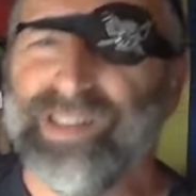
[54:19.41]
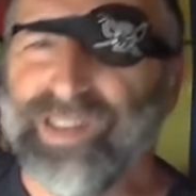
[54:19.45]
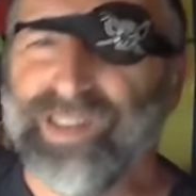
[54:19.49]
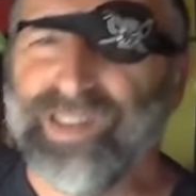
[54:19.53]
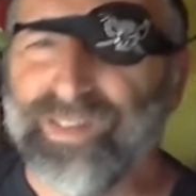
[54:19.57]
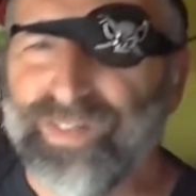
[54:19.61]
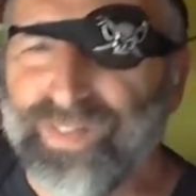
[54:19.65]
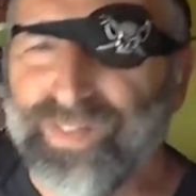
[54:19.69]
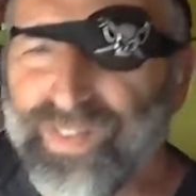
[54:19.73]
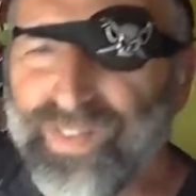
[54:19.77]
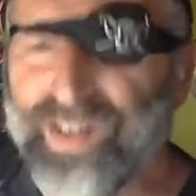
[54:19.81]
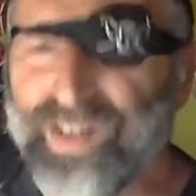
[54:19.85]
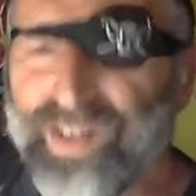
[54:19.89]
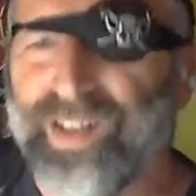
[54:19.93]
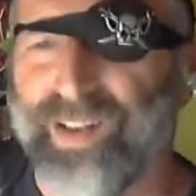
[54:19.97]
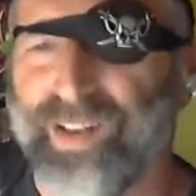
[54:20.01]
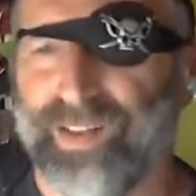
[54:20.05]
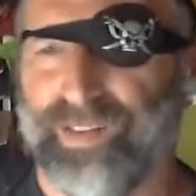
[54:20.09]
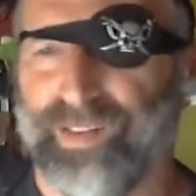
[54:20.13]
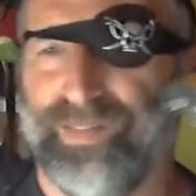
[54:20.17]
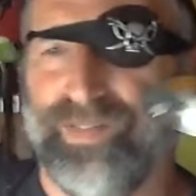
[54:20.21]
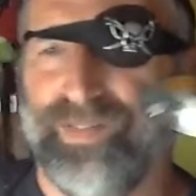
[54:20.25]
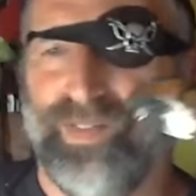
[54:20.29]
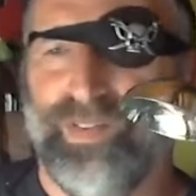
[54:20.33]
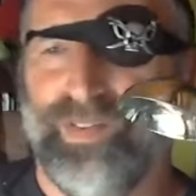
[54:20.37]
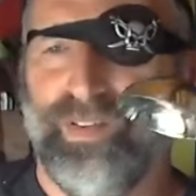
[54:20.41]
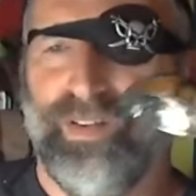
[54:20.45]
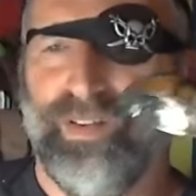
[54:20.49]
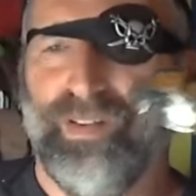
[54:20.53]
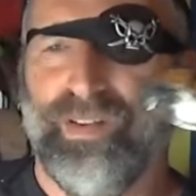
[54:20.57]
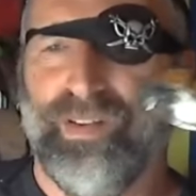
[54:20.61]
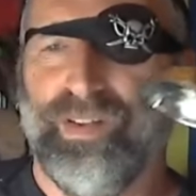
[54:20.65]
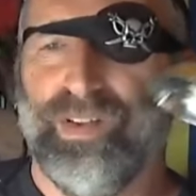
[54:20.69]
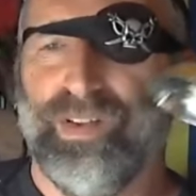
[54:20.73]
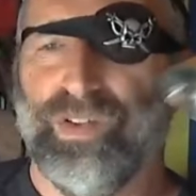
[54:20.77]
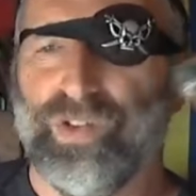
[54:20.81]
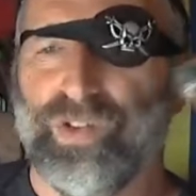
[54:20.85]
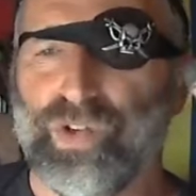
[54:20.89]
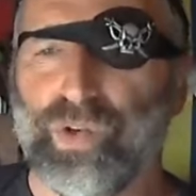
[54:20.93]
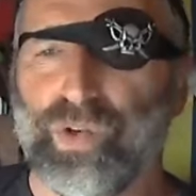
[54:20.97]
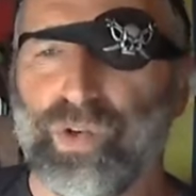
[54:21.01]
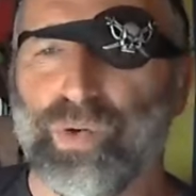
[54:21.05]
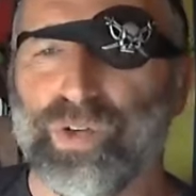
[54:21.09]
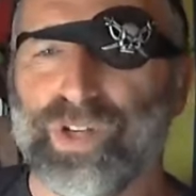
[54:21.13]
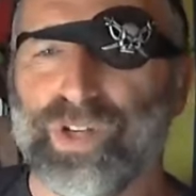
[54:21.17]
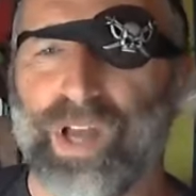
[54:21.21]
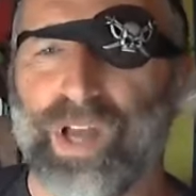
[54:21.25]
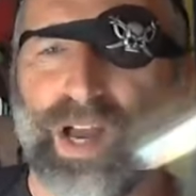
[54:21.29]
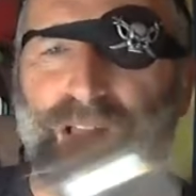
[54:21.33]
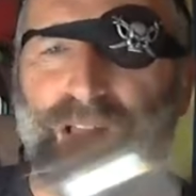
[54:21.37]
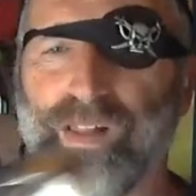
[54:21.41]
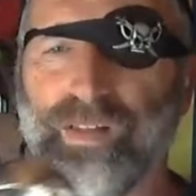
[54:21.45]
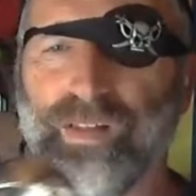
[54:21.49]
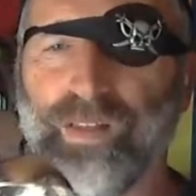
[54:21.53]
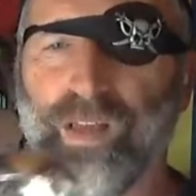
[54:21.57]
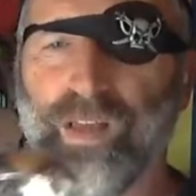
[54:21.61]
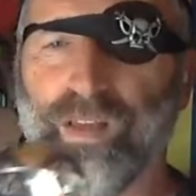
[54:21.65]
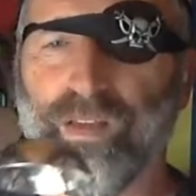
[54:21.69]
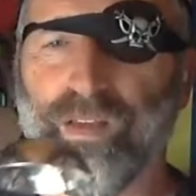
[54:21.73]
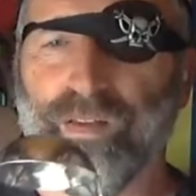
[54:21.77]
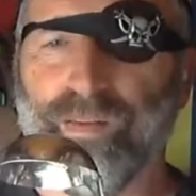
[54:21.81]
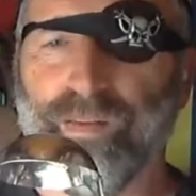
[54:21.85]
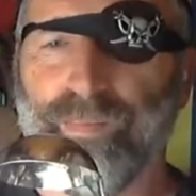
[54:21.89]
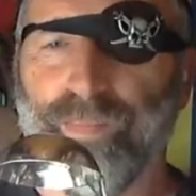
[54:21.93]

definitive Jewish holiday.